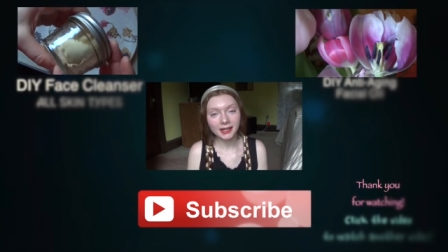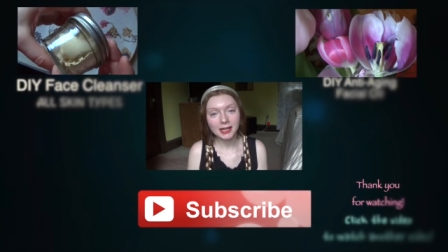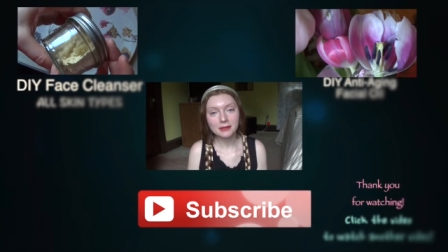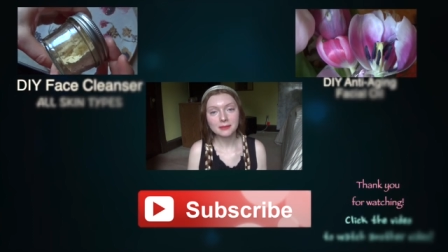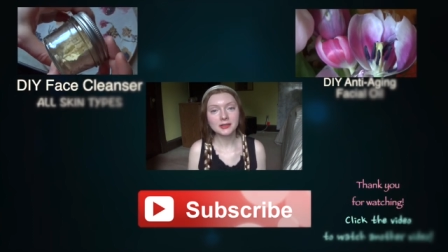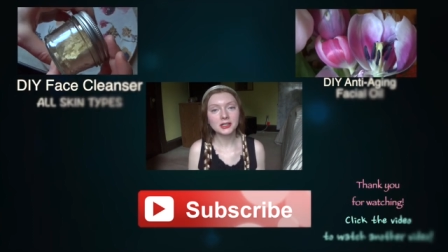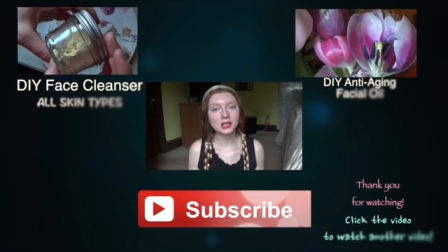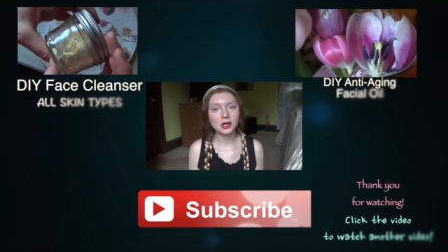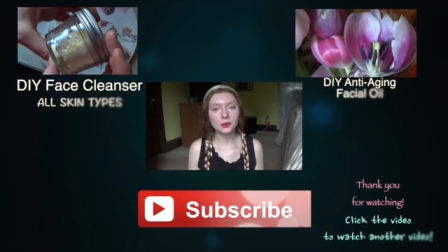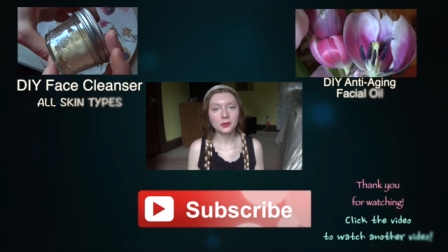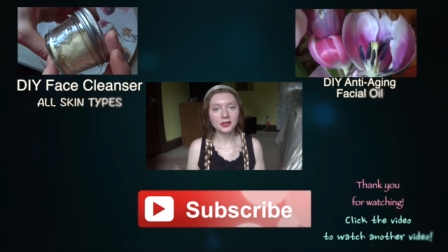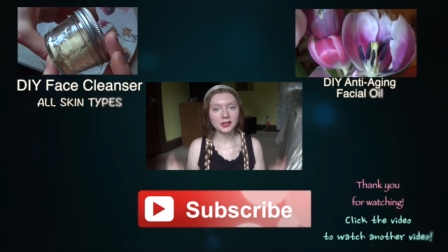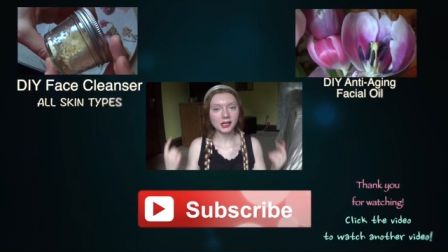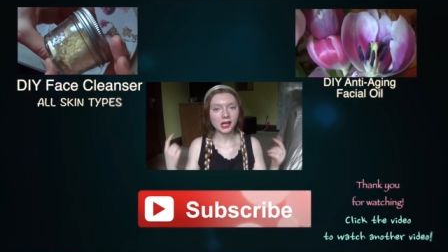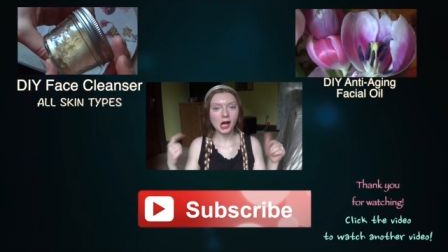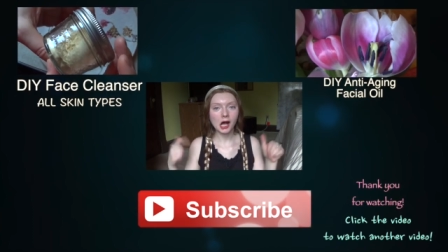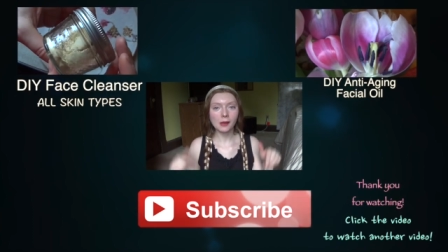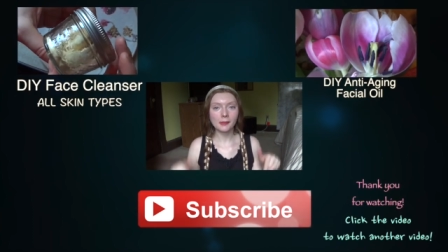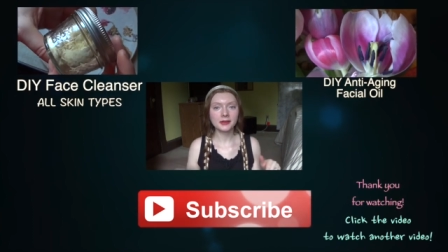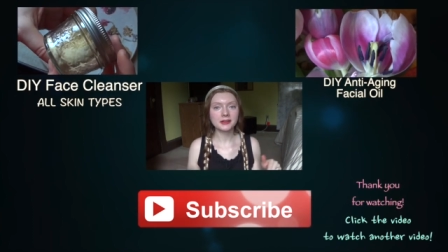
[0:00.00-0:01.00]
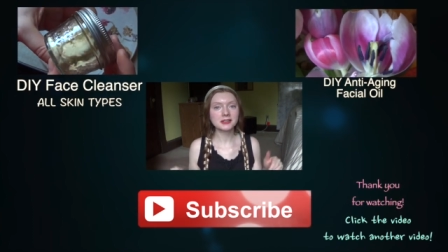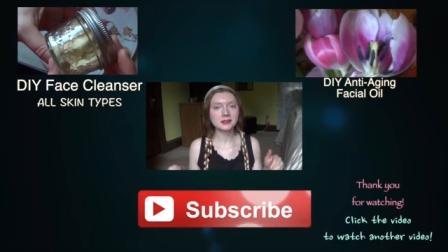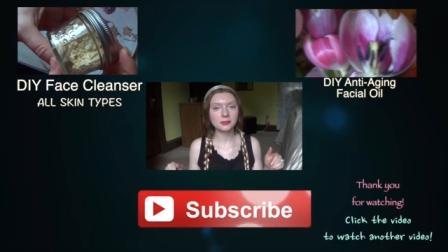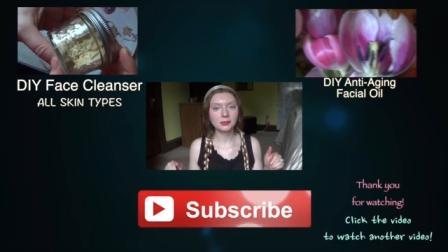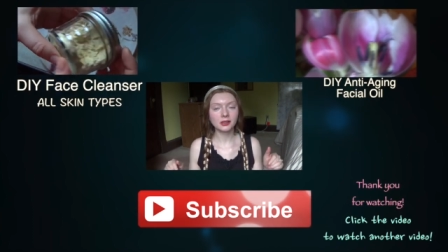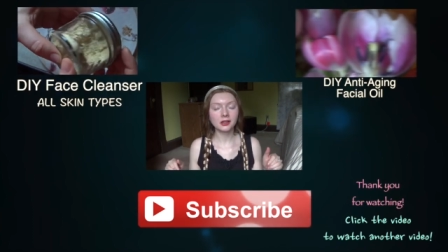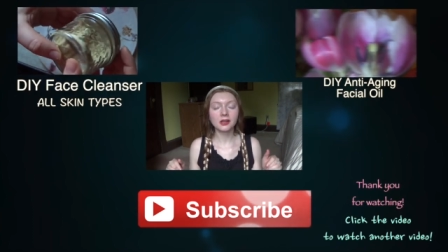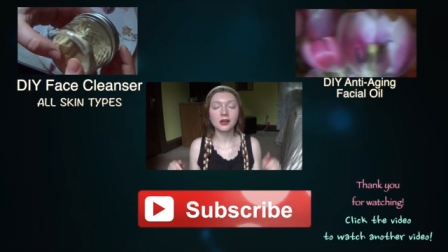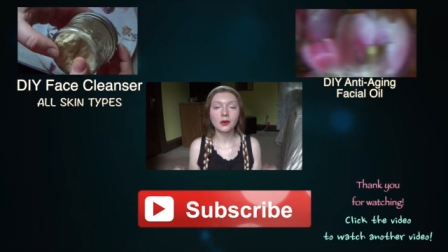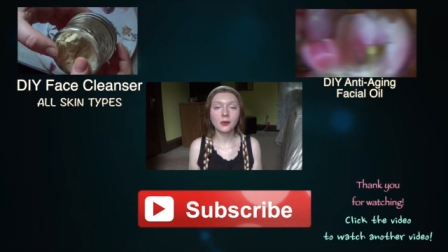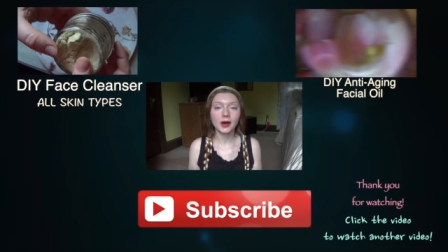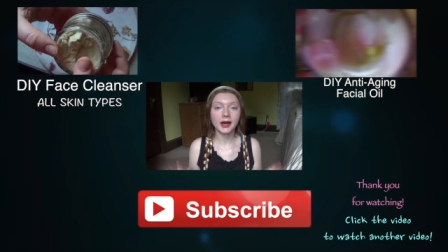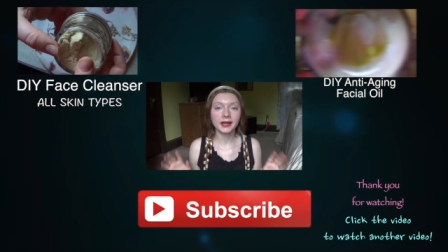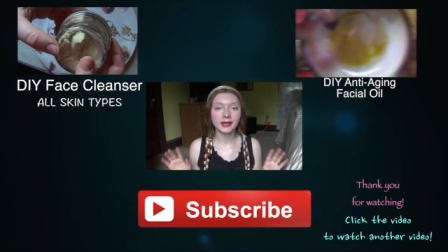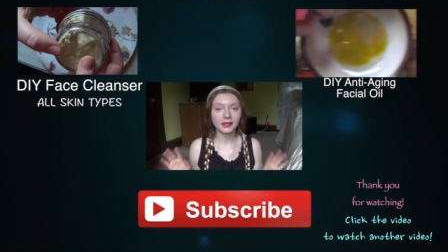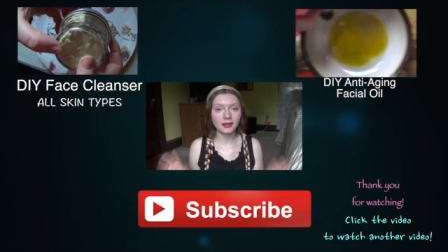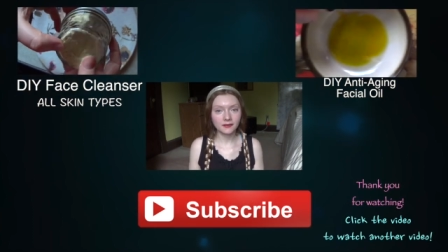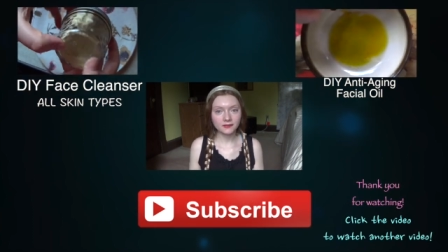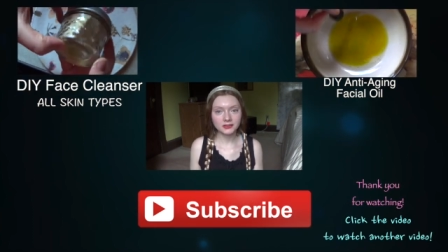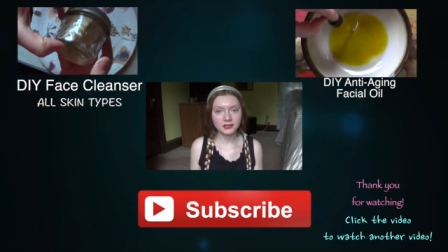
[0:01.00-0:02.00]
Let me know in the comments below. I'd
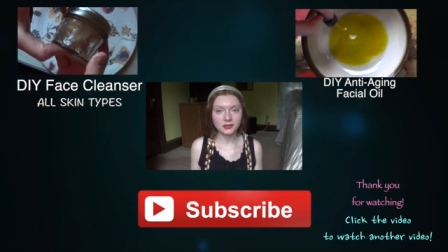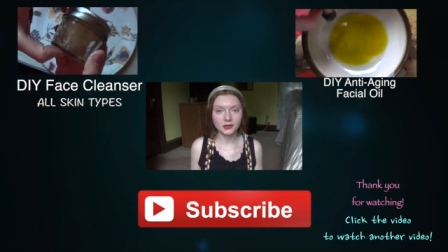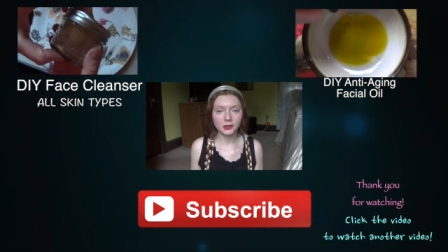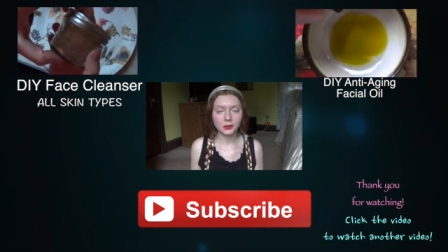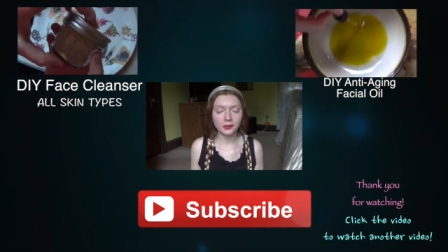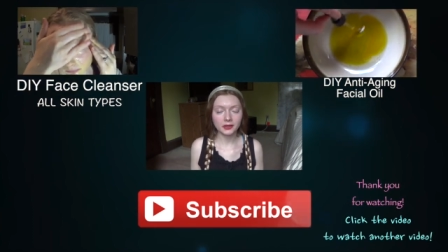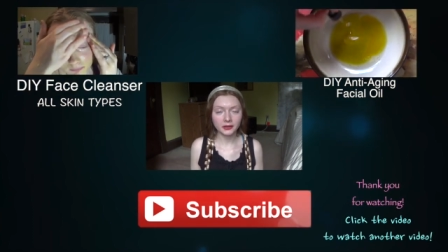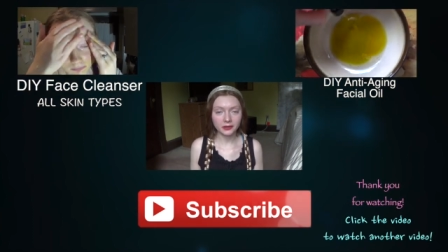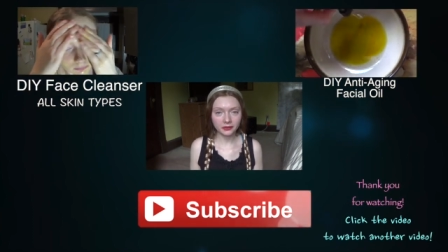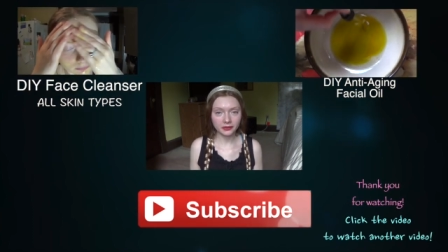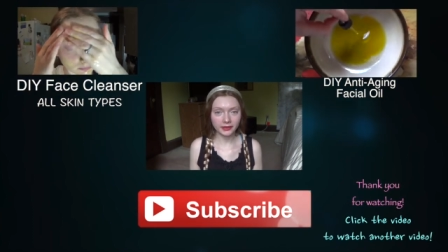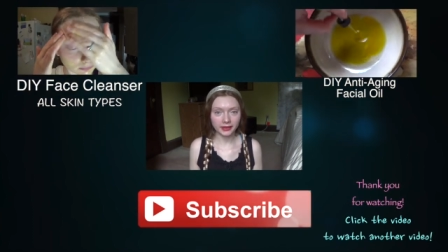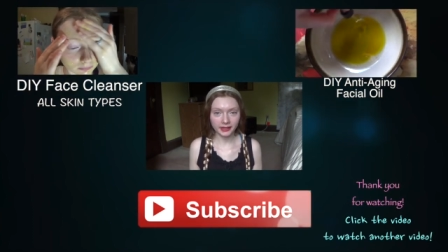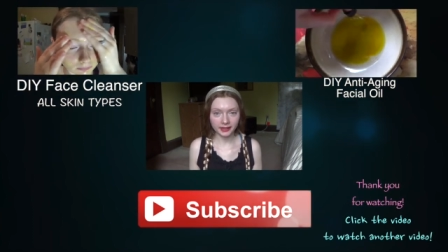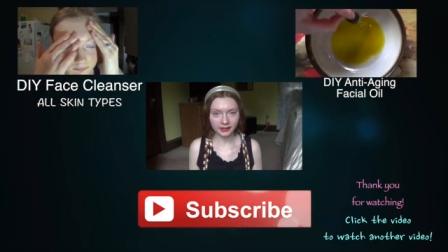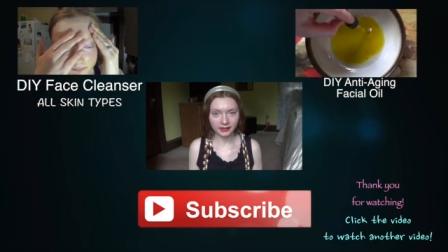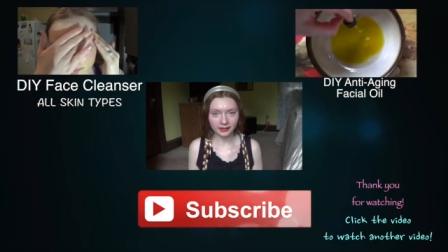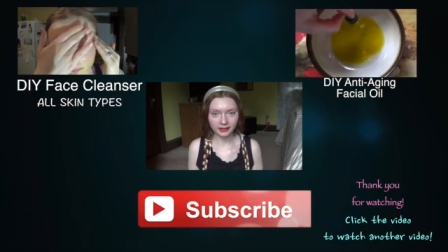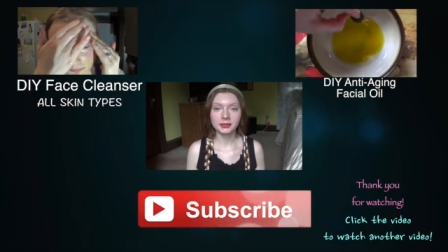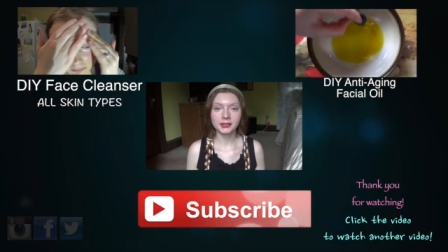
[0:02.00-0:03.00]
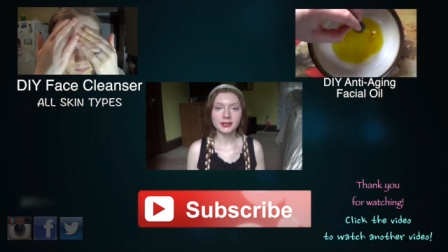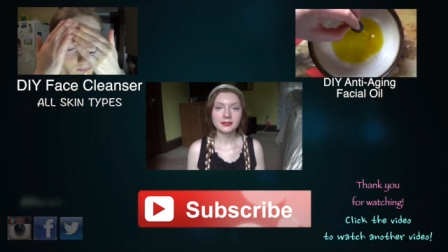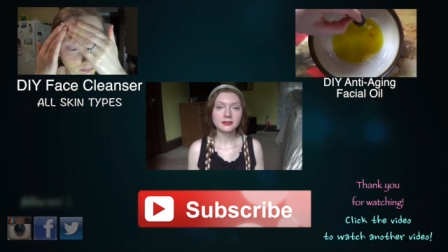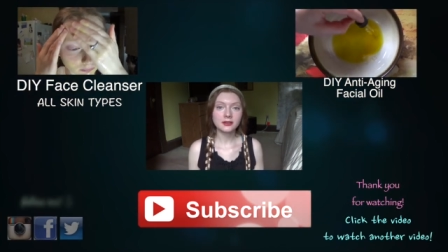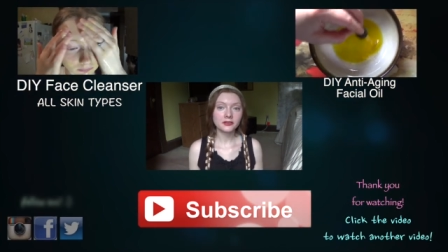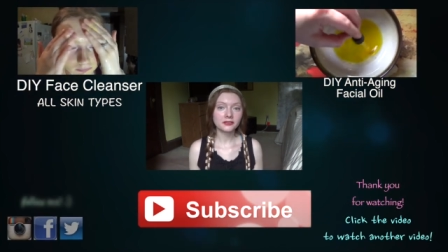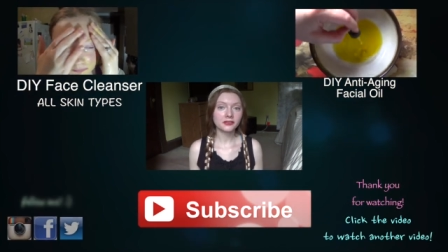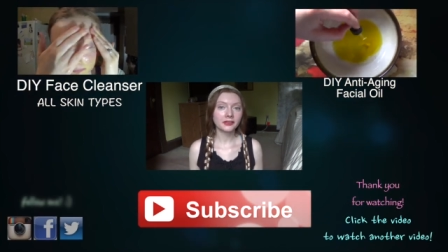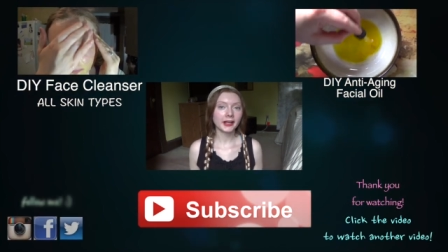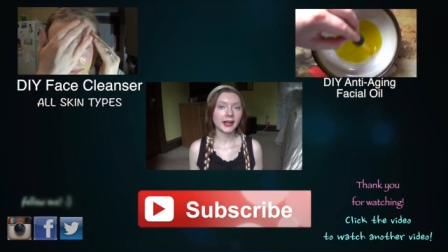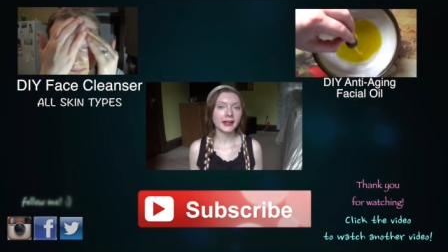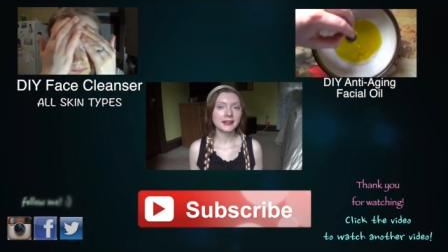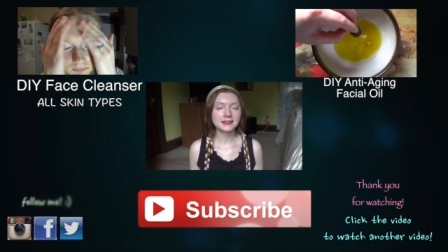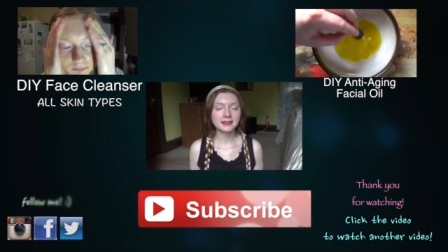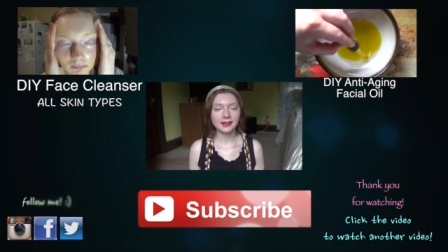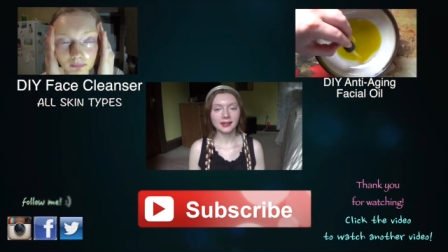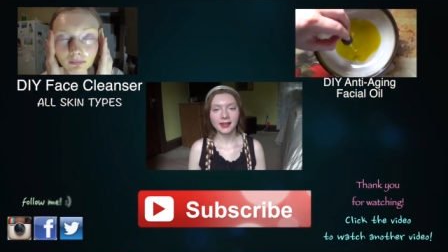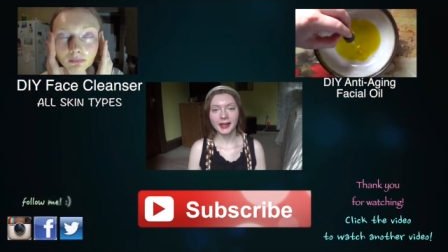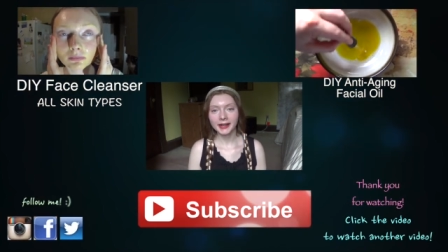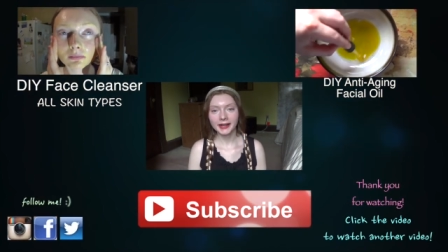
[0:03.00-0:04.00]
love to know what you think. Please don't forget
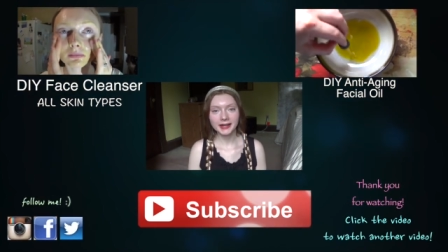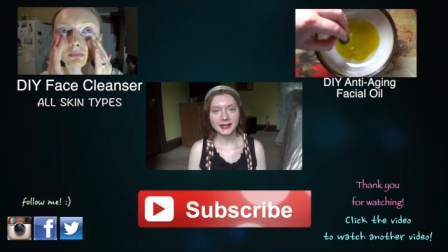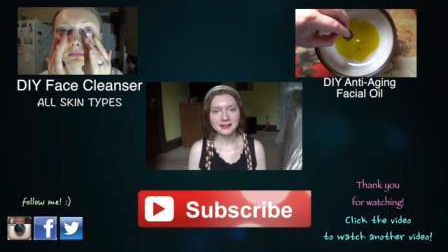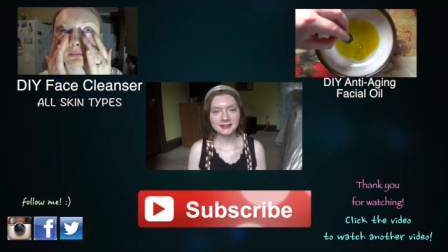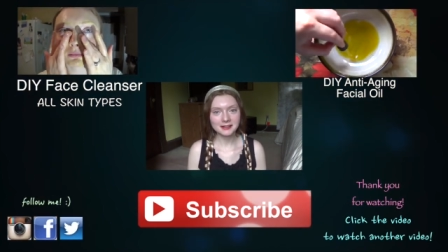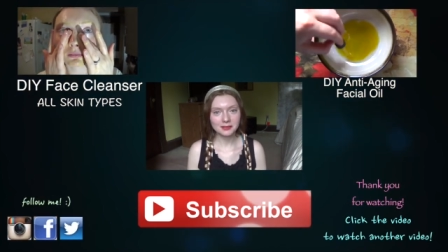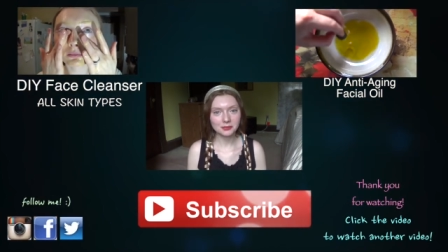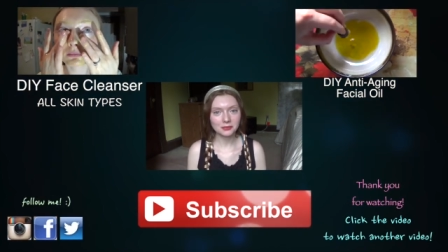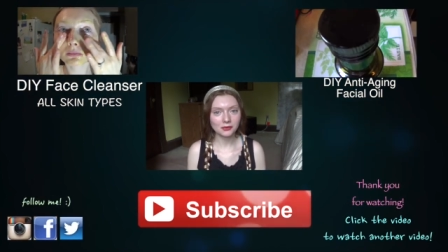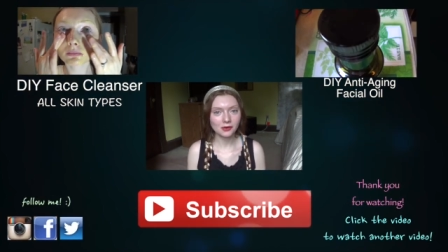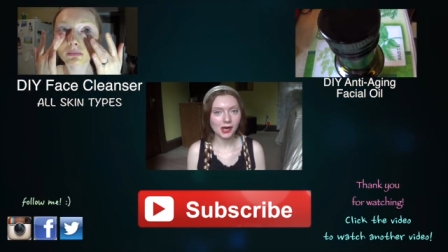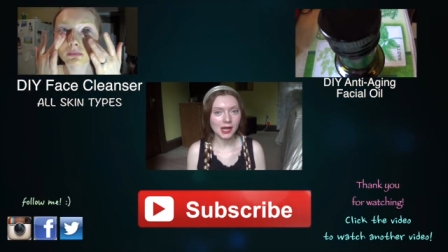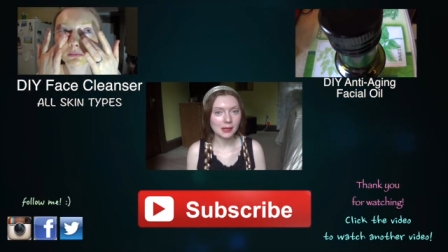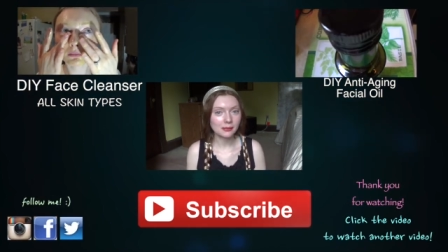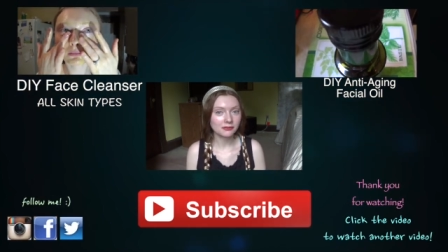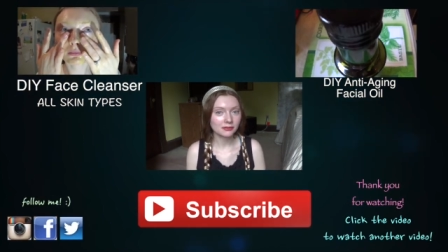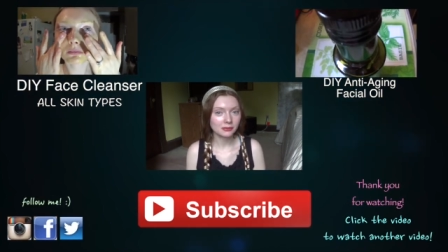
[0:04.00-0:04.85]
to like and subscribe